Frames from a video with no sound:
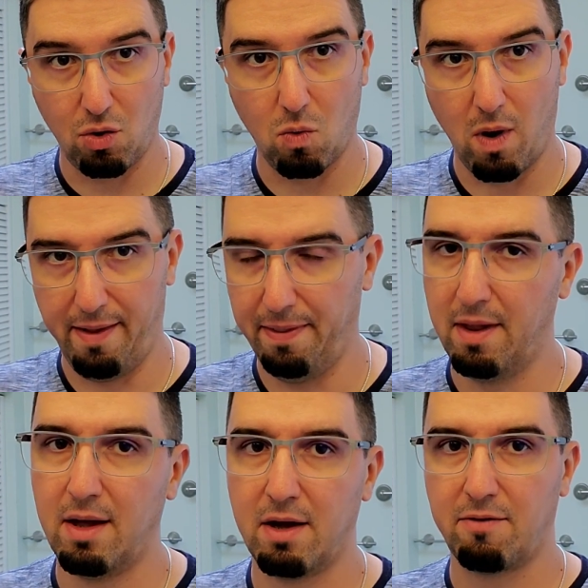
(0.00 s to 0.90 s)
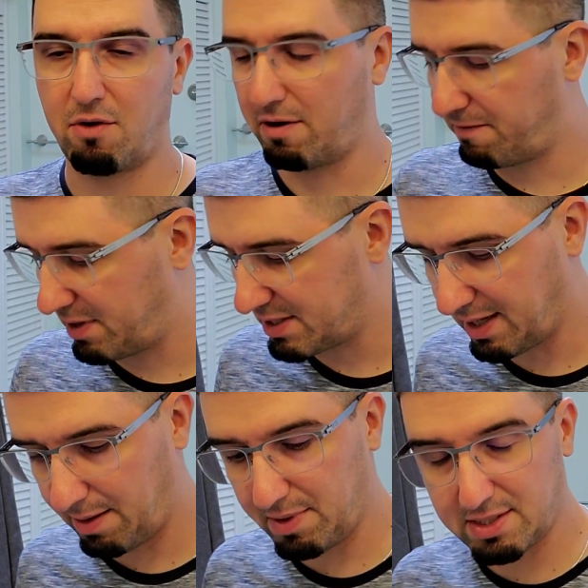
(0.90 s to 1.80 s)
new one for a first
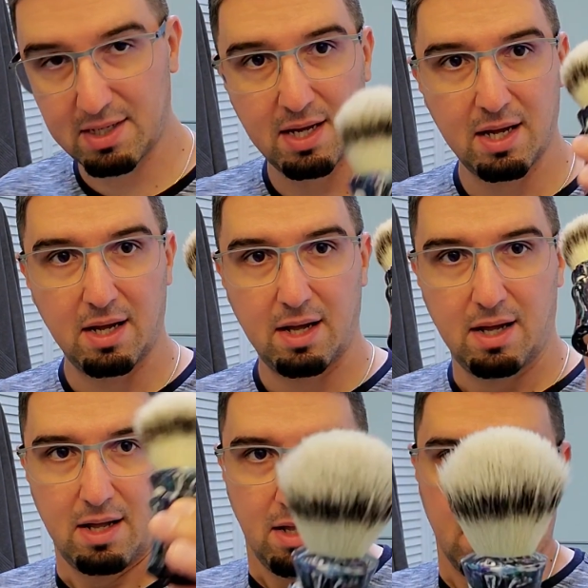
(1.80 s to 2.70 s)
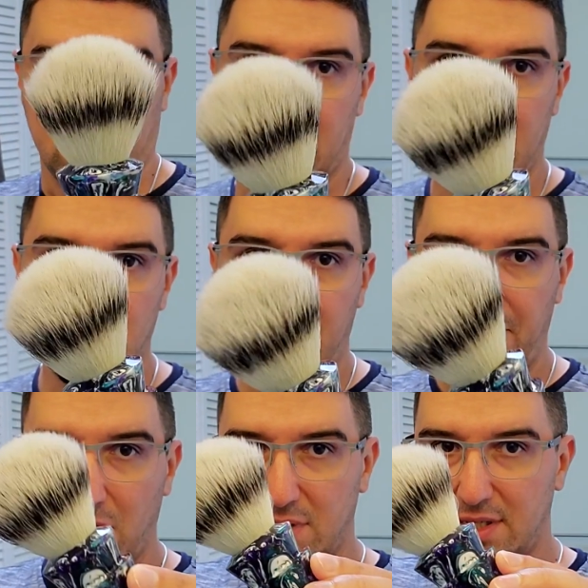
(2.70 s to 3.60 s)
time, is that this one
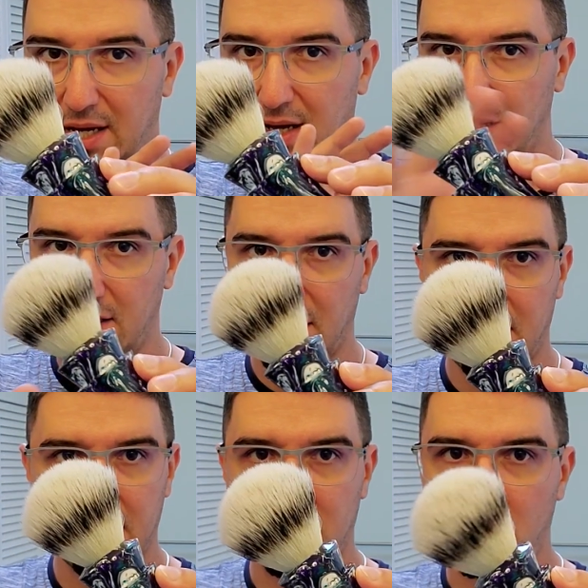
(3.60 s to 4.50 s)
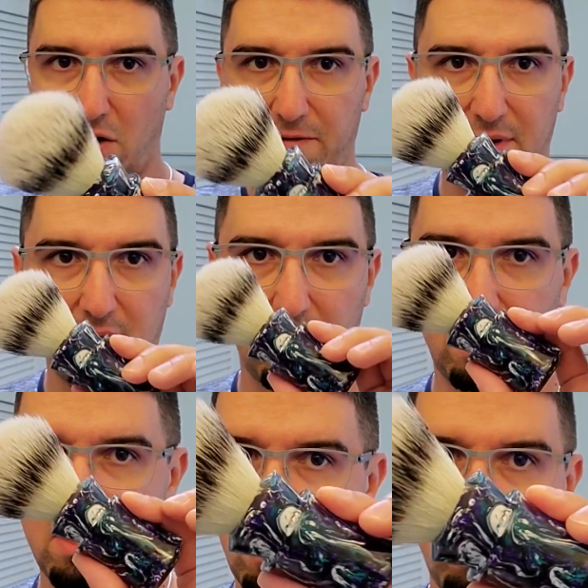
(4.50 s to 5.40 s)
feels soft
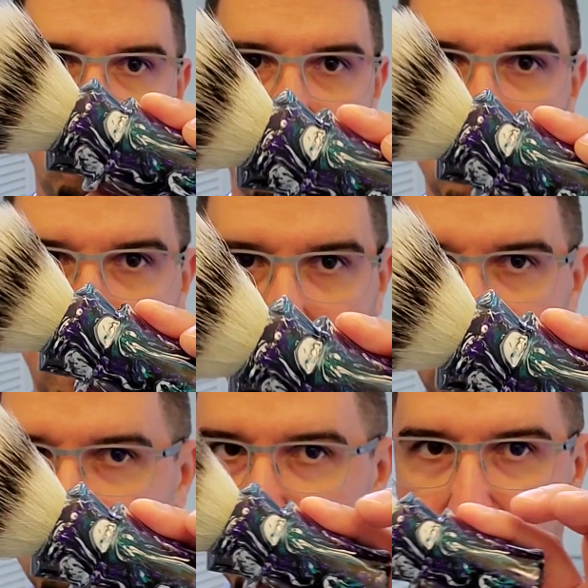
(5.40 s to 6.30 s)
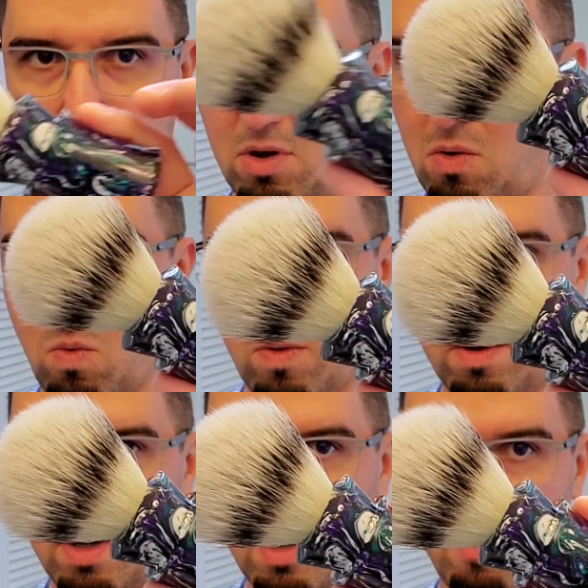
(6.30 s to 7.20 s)
and almost like no
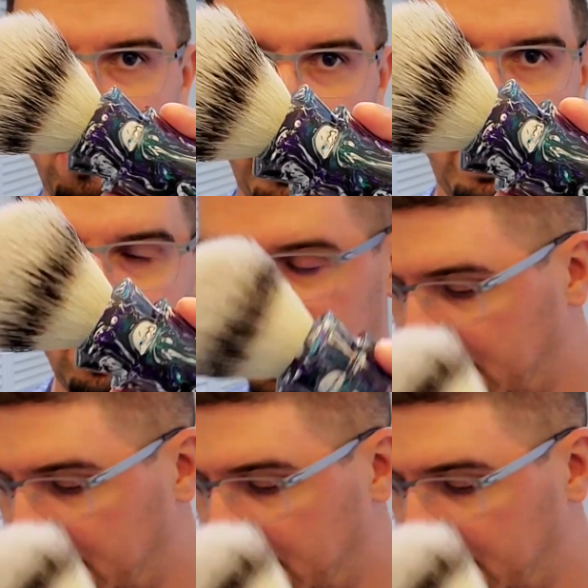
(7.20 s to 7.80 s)
breaking